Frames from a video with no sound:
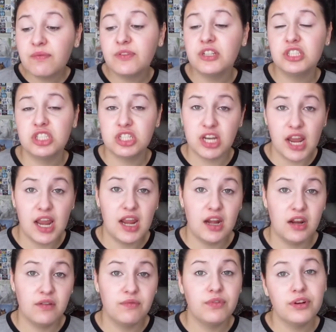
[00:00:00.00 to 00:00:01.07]
for
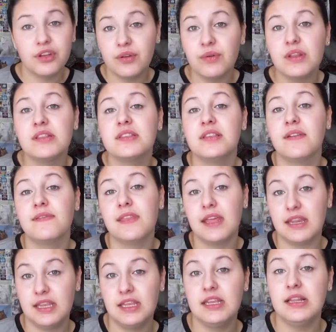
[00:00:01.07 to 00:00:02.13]
Shane for doing stuff that
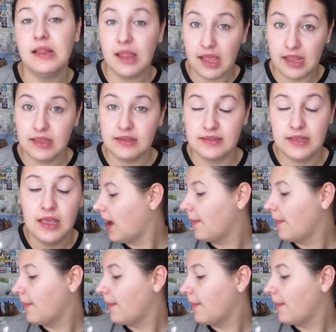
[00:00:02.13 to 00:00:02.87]
he likes.